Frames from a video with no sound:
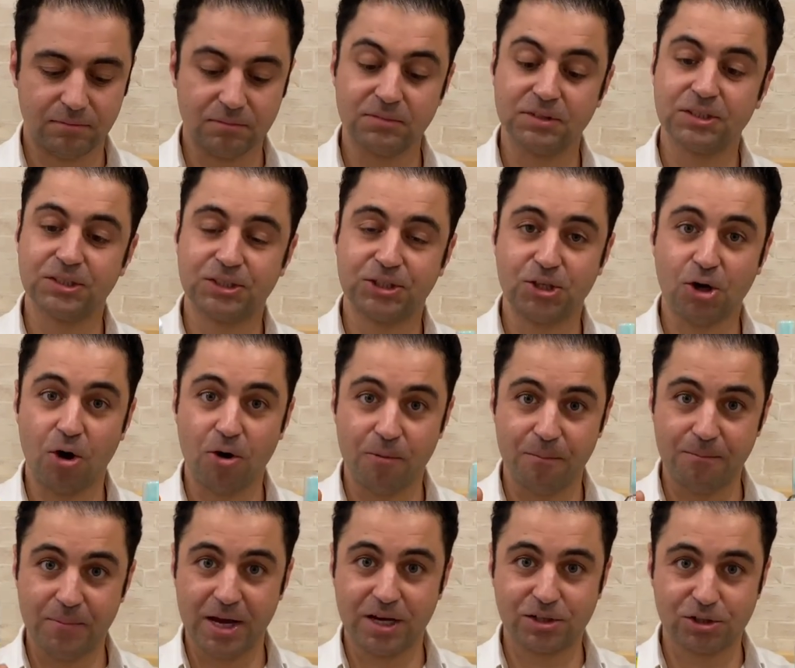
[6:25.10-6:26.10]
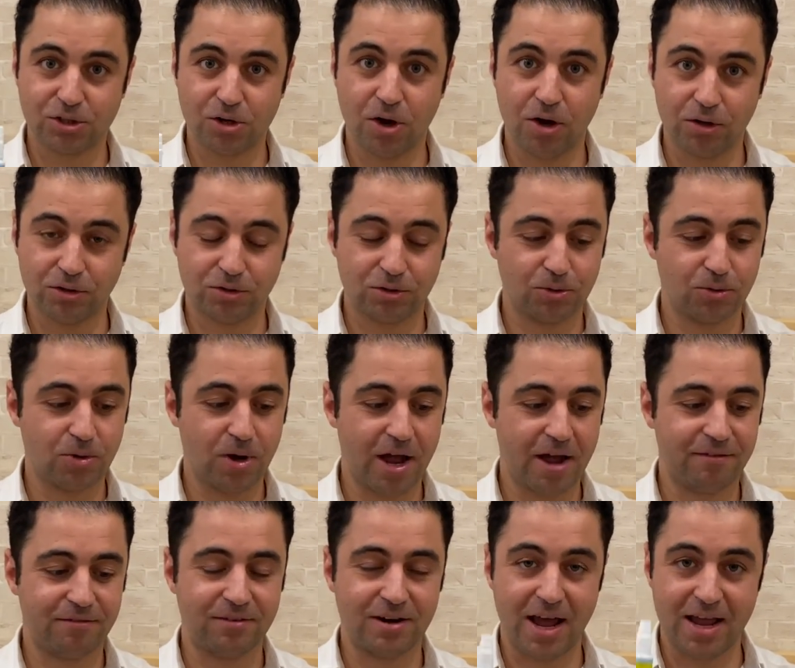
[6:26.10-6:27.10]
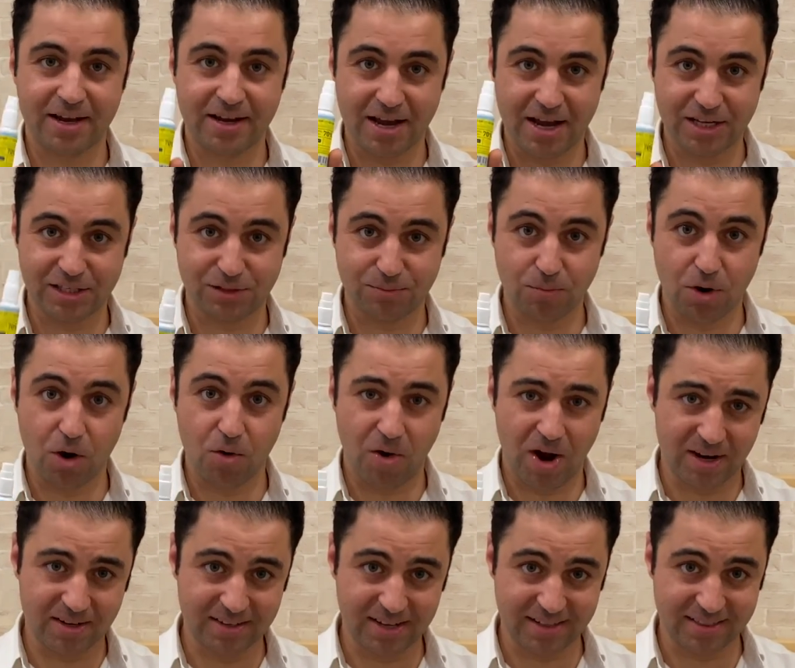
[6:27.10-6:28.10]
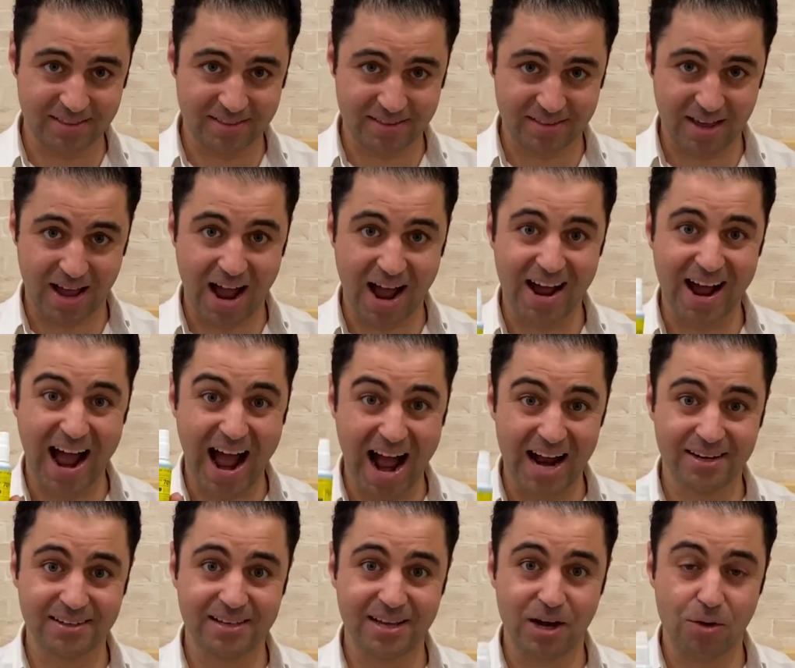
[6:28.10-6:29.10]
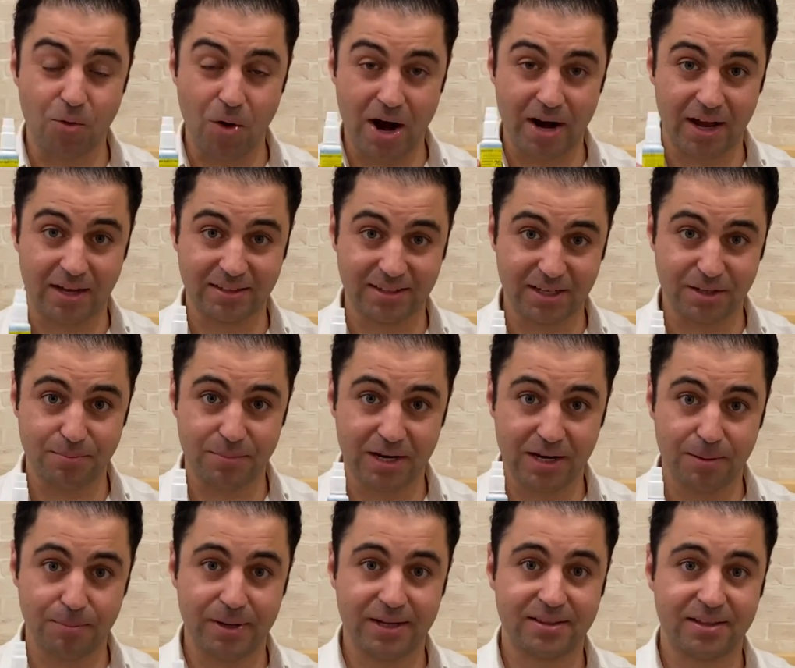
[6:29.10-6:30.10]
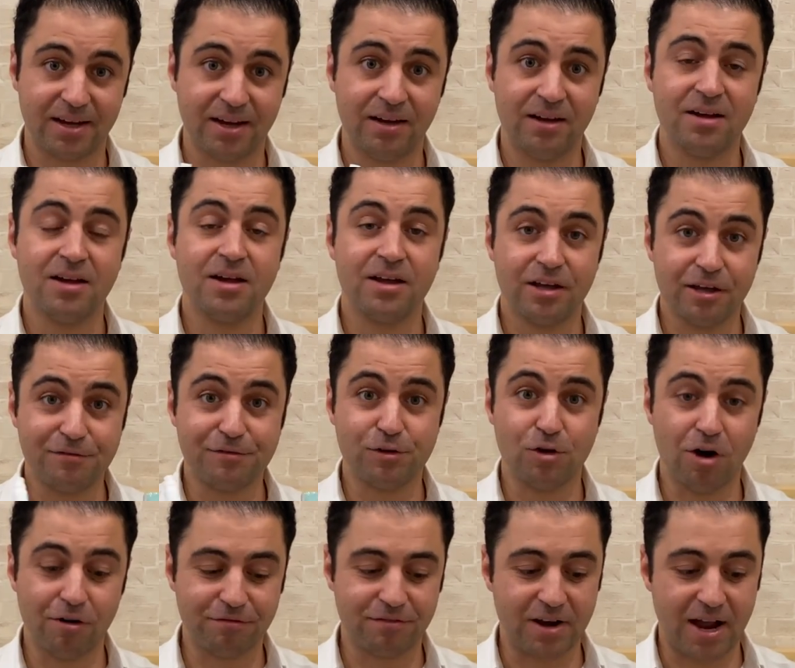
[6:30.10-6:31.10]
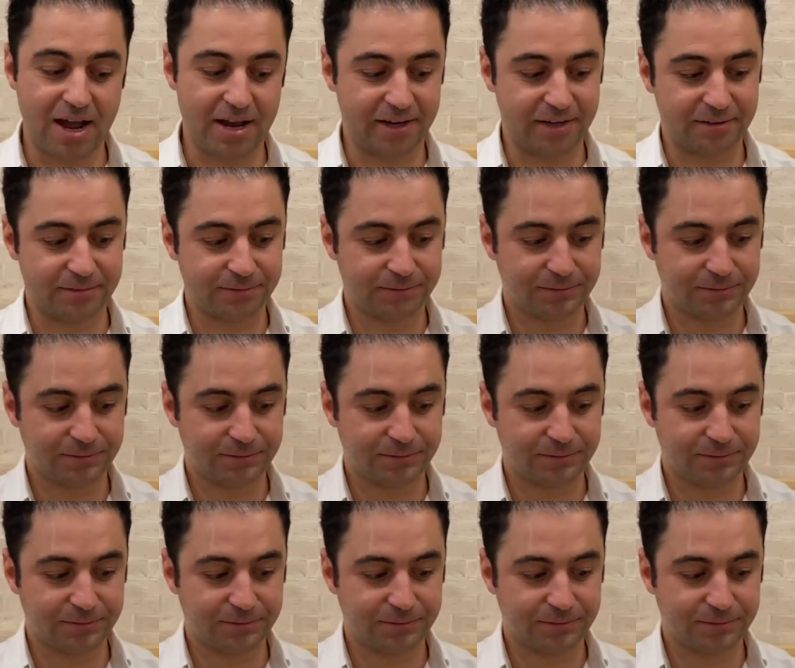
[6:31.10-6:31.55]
So make sure to have like a small one that are under 100 millimeter if you are flying.